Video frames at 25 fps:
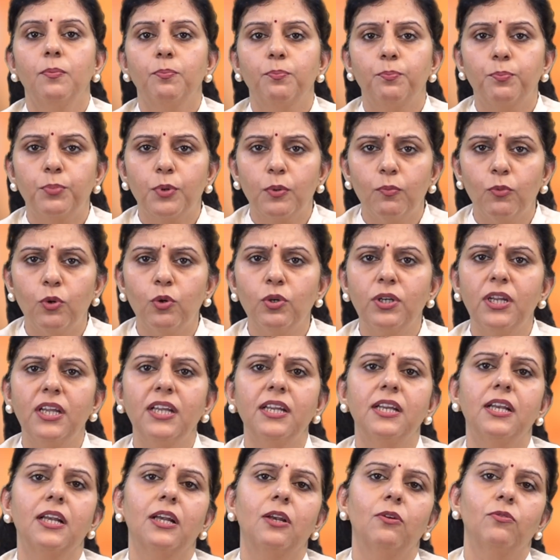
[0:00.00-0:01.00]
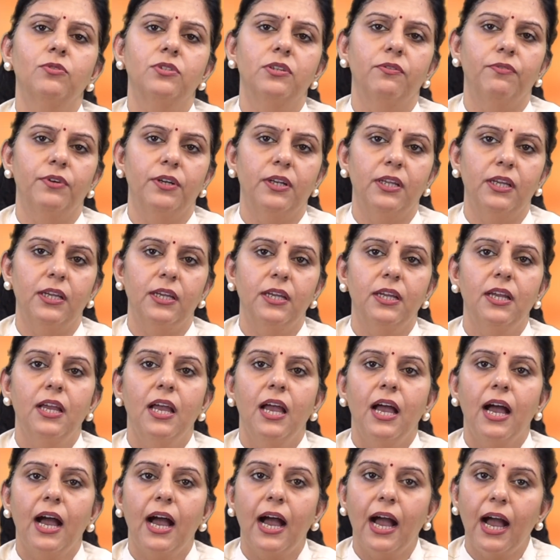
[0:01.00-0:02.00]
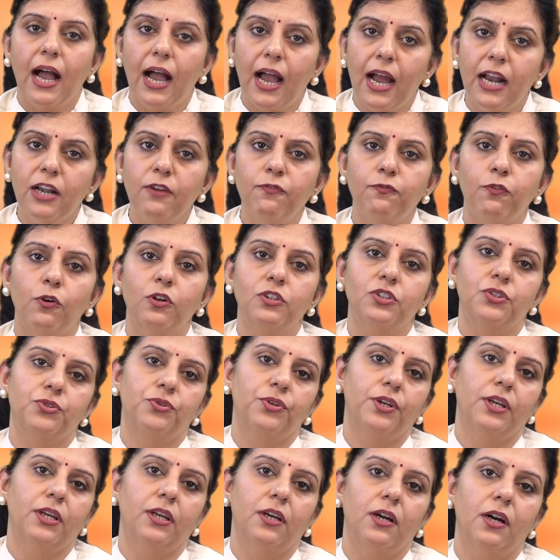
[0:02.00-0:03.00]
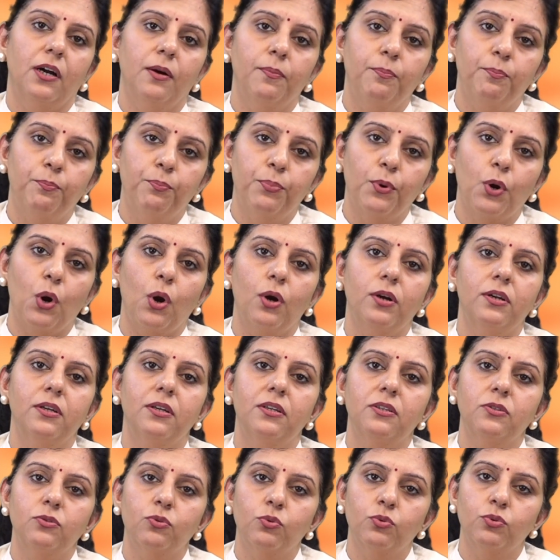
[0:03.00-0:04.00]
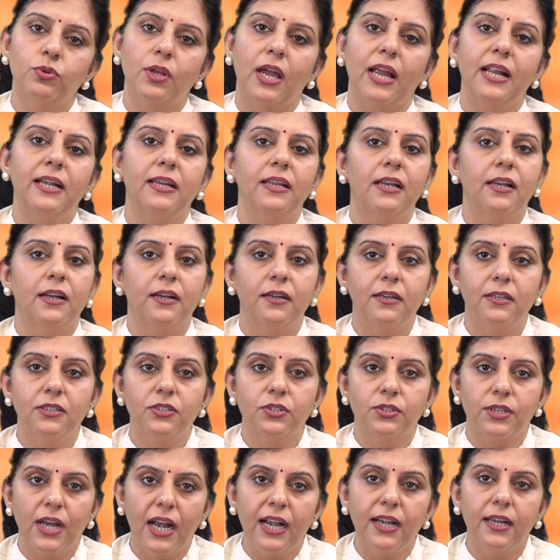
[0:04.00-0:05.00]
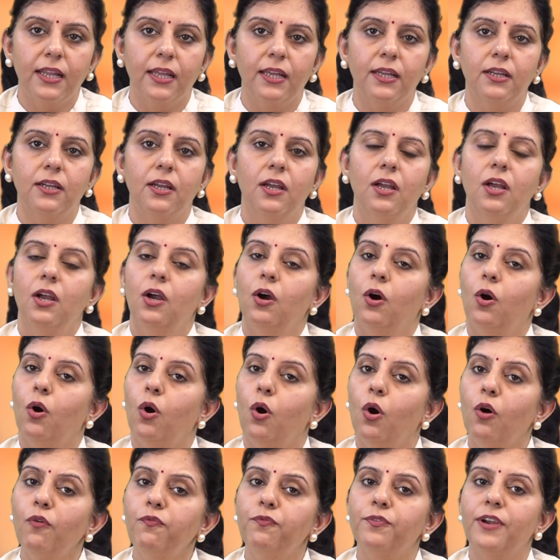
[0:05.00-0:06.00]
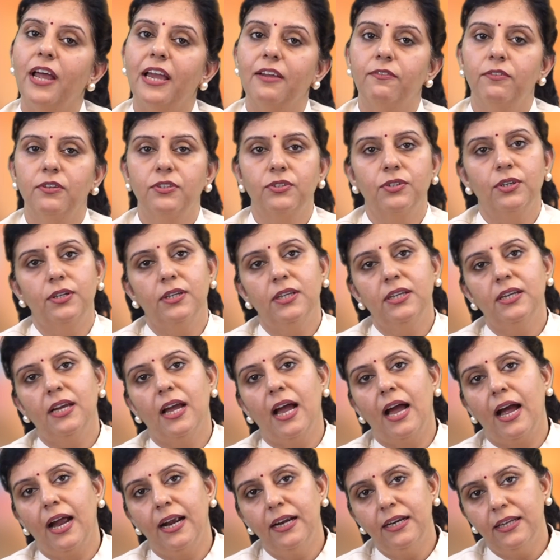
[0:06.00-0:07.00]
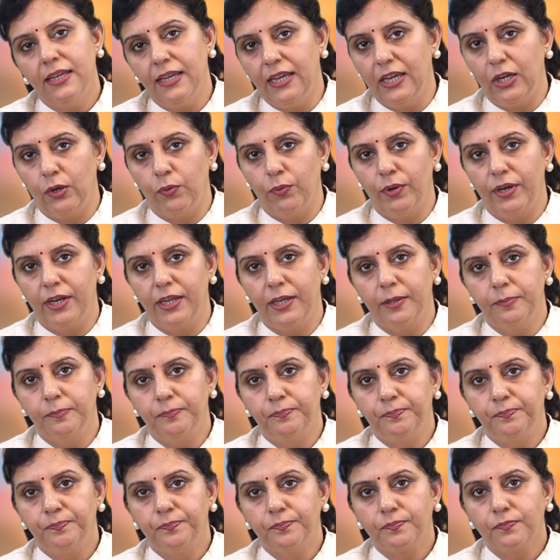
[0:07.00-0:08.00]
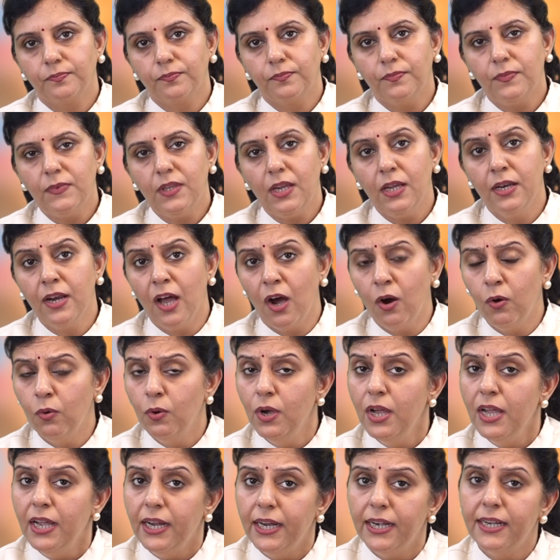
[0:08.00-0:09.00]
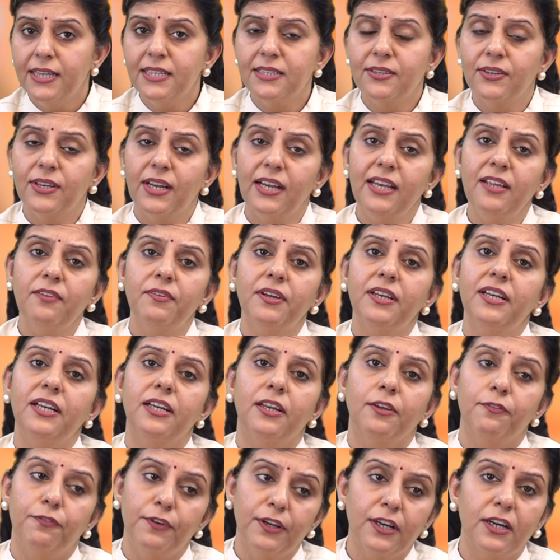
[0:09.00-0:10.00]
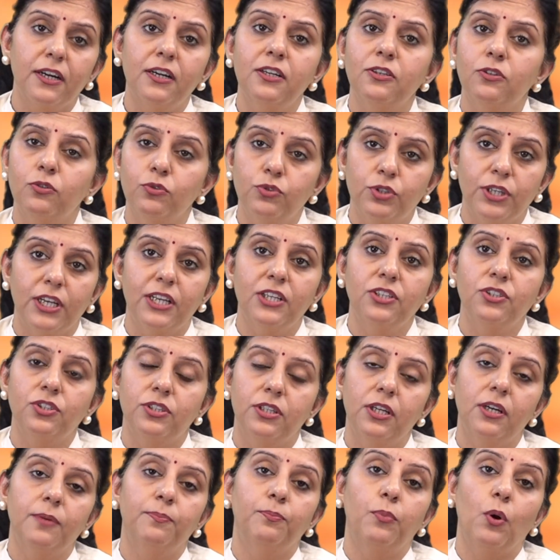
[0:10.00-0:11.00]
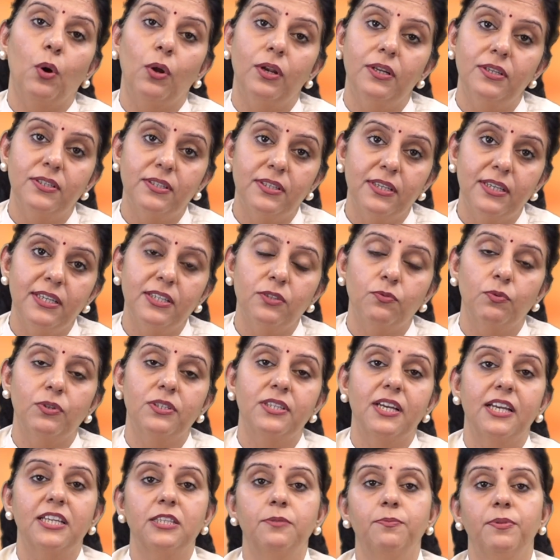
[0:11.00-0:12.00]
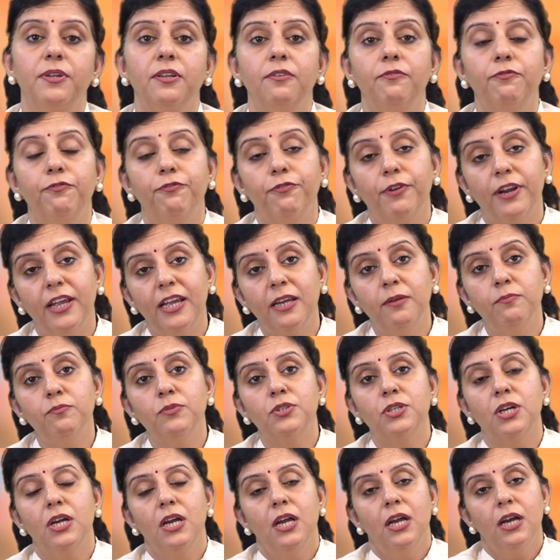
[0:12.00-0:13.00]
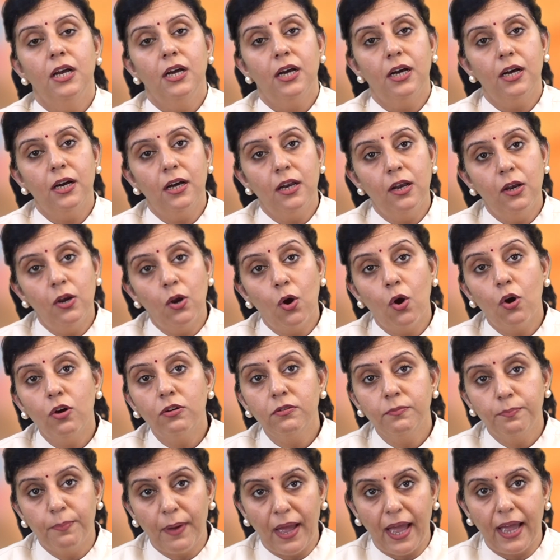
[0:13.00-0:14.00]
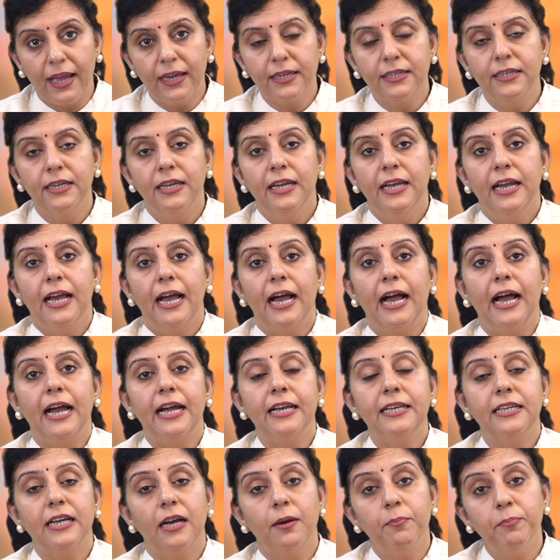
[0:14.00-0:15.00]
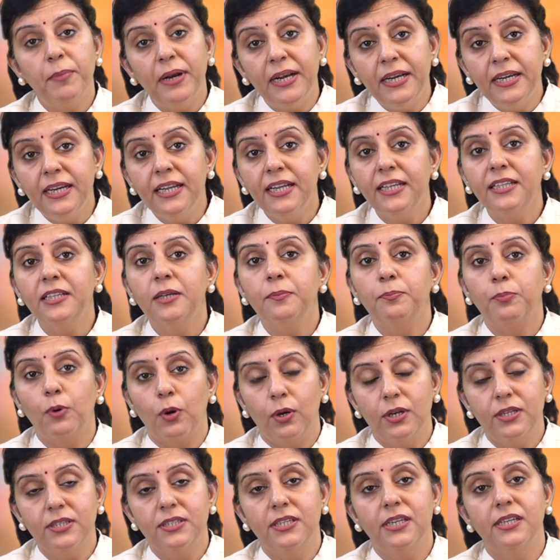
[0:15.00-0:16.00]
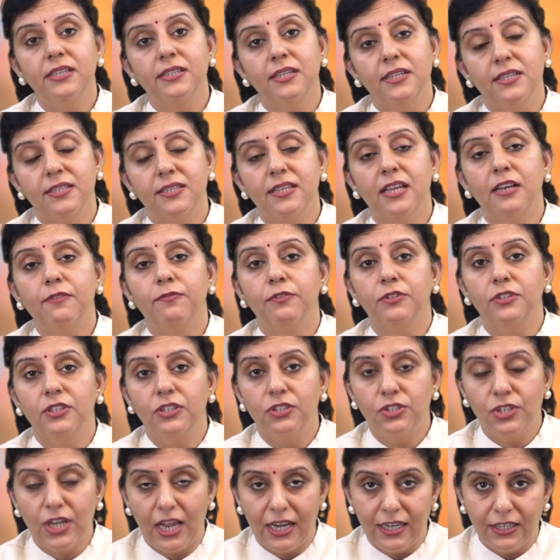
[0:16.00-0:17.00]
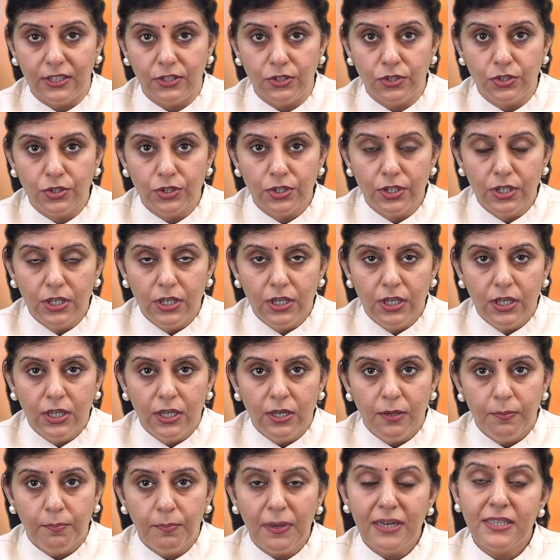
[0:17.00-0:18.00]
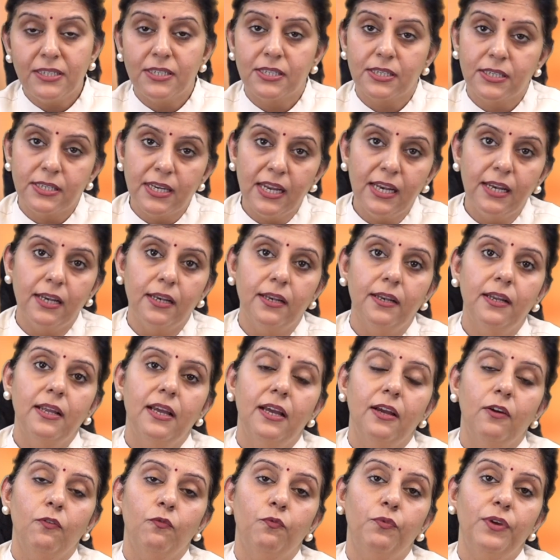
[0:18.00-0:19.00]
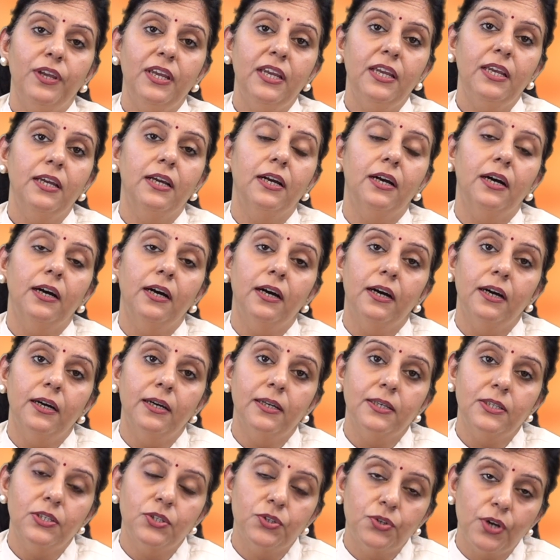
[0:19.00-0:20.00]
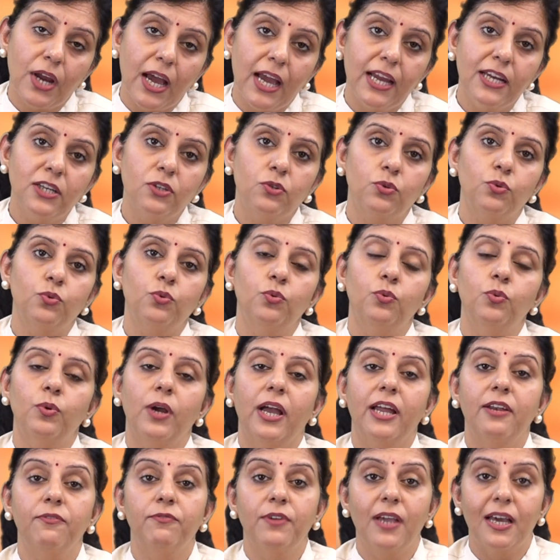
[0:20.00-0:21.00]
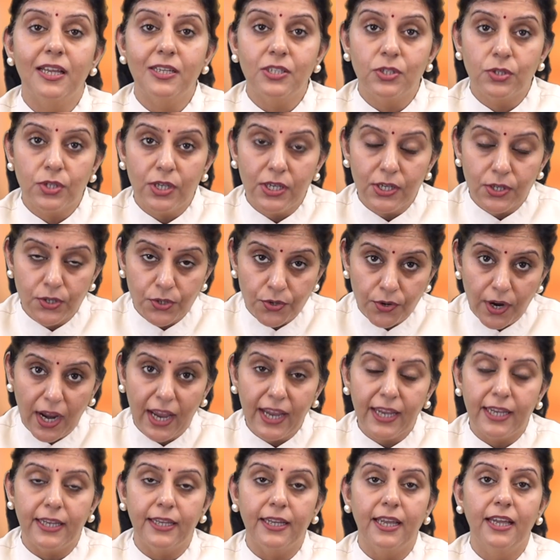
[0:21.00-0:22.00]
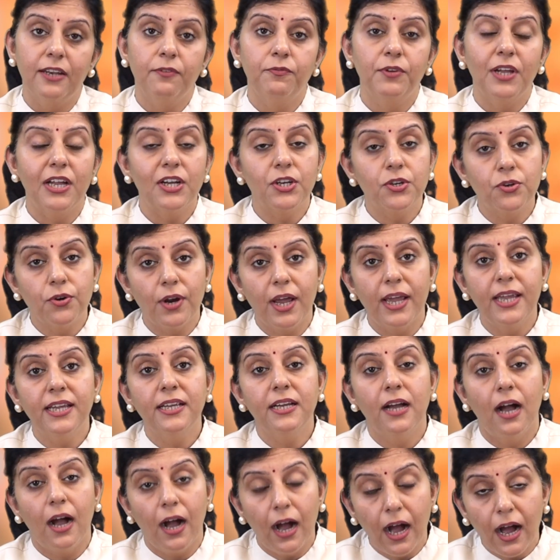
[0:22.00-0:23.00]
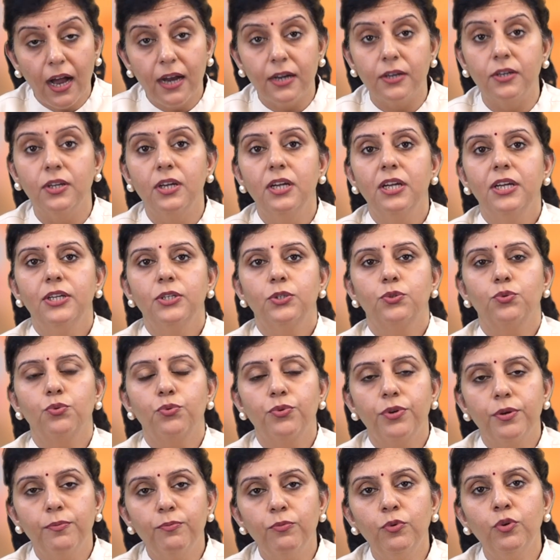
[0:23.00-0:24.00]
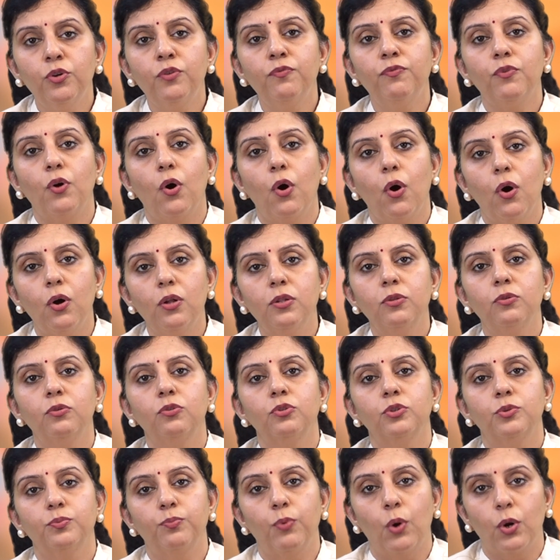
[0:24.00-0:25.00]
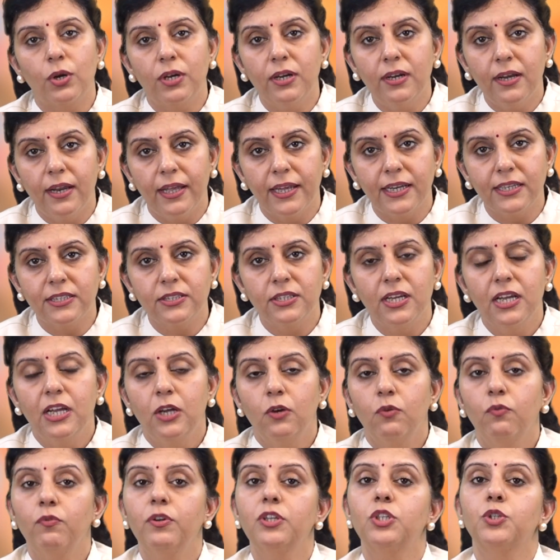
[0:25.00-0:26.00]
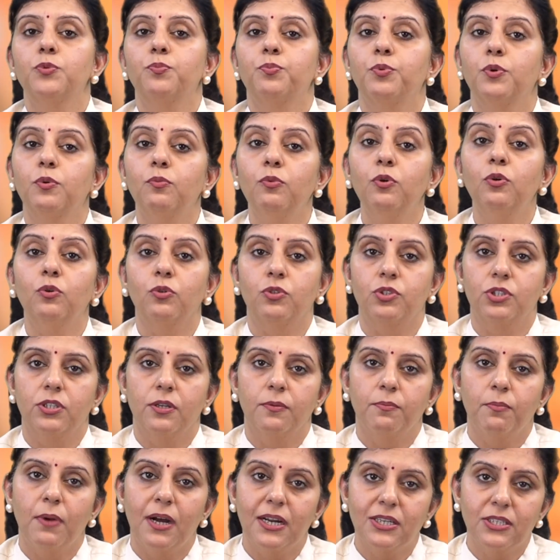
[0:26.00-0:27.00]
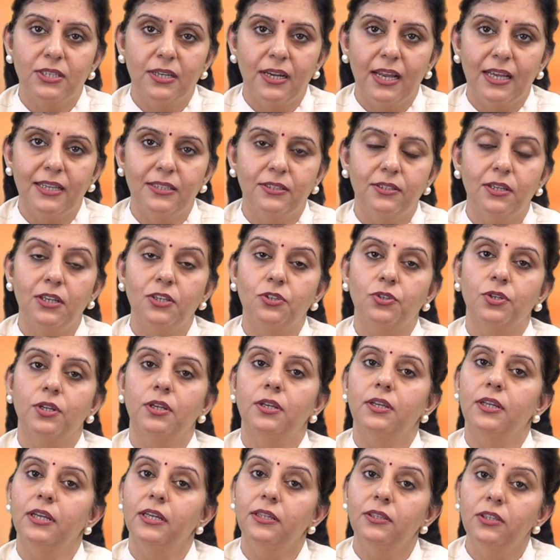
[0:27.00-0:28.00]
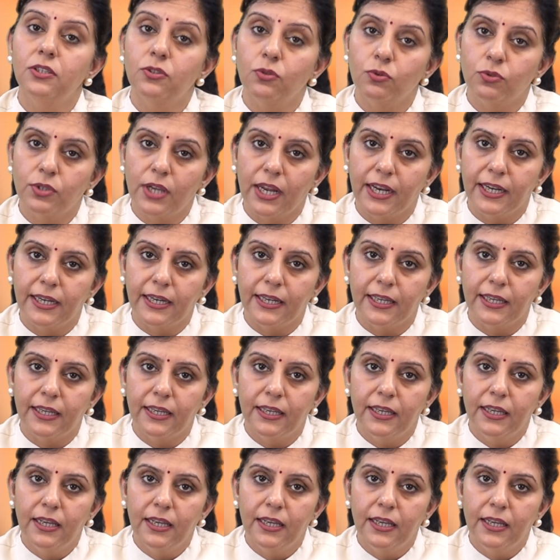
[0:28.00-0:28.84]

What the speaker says: promoting inclusivity, and fostering a broader societal understanding of diversity and equity. Now, it is really very difficult to change the policies which has been framed long back, and amending the policies itself is a challenge. But still, we try to, and we are still trying, and we are trying hard to remove all those bottlenecks which promotes marginalization in the society.